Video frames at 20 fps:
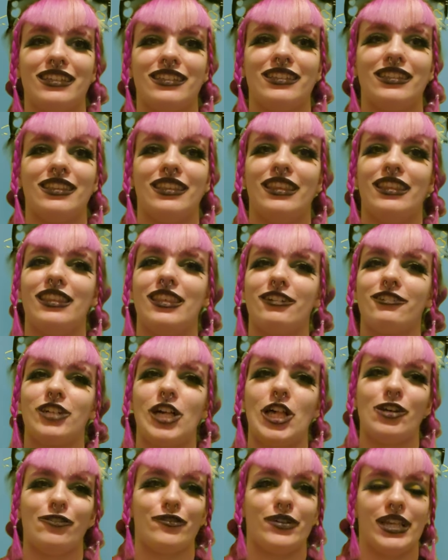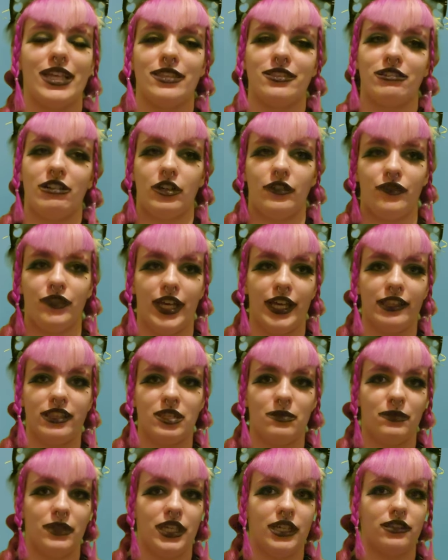They're already terrifying
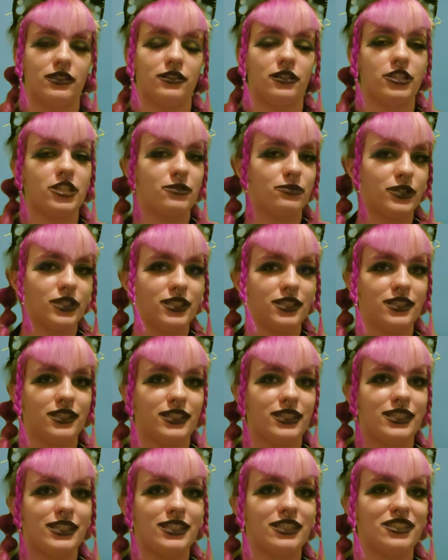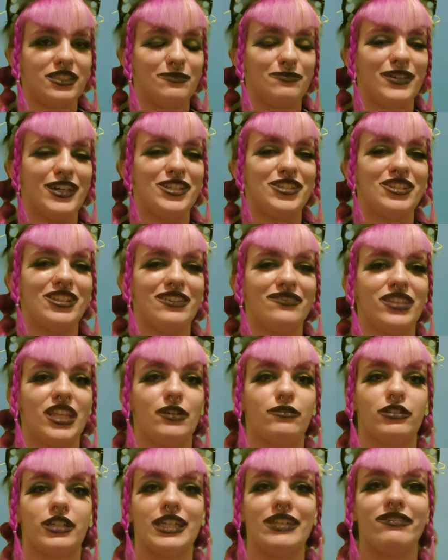to me at their small size. Imagine if they
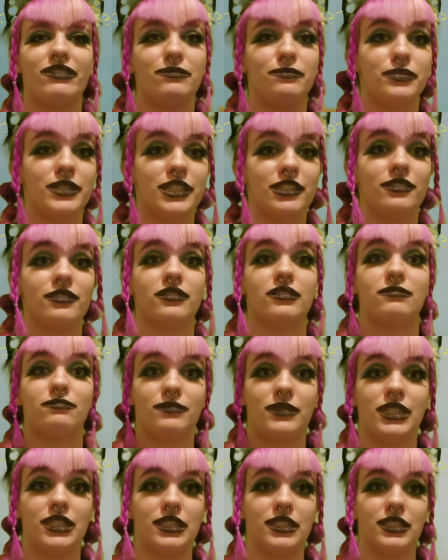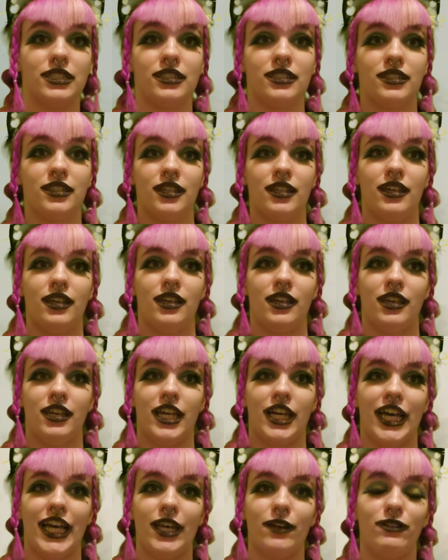were even bigger than me.
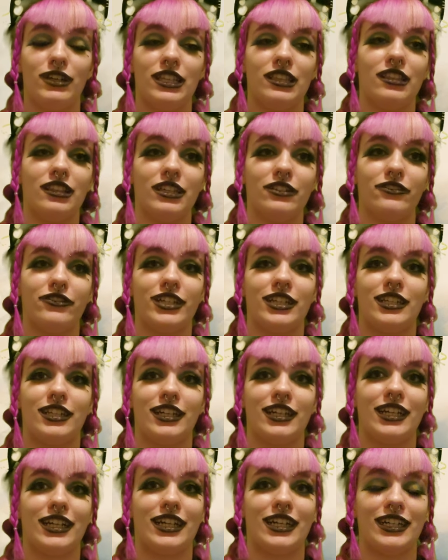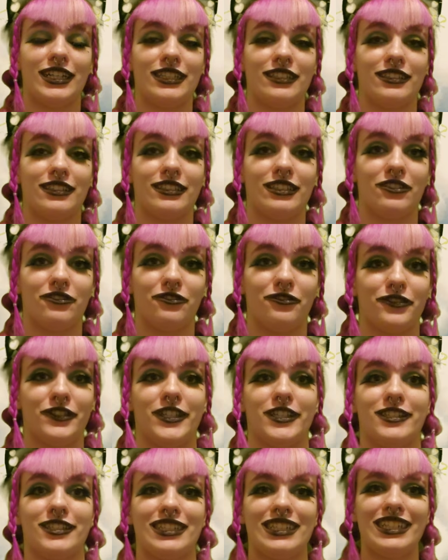I would live in a constant
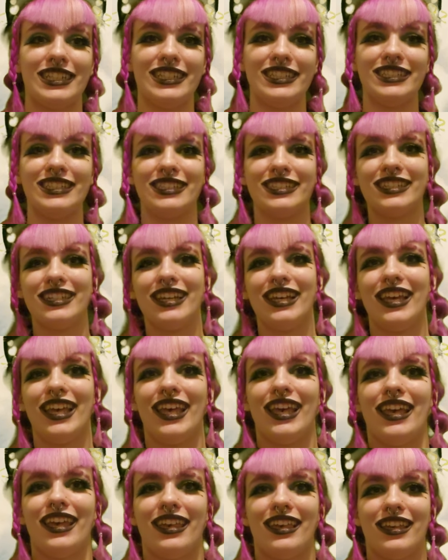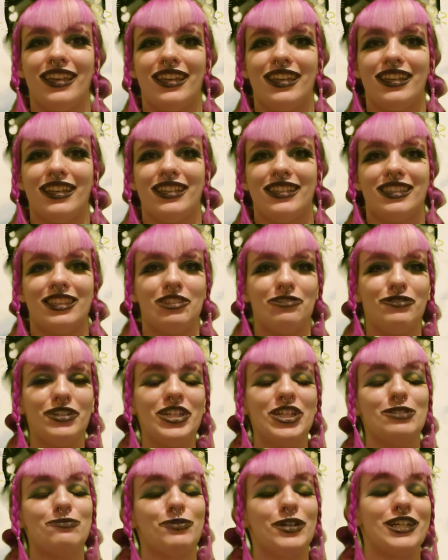fear. The
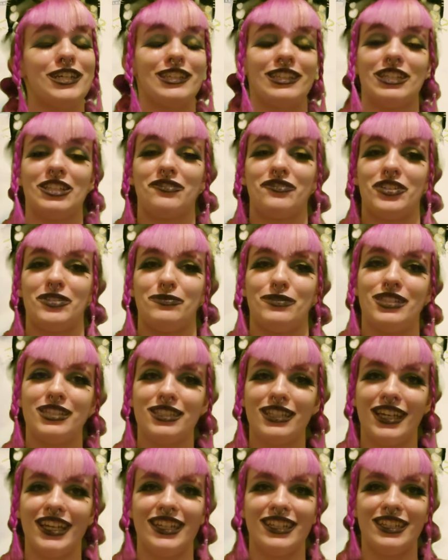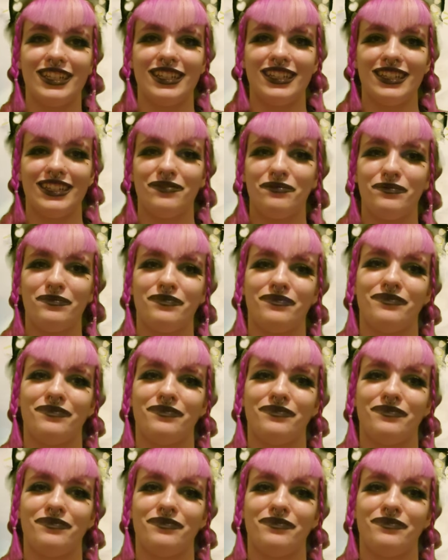weakest part of this film is the ending.